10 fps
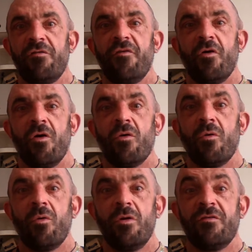For
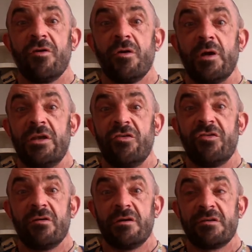all of you
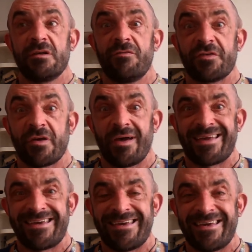intuitive,
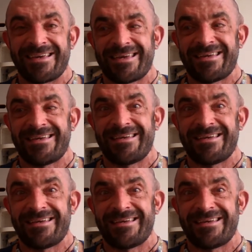psychic,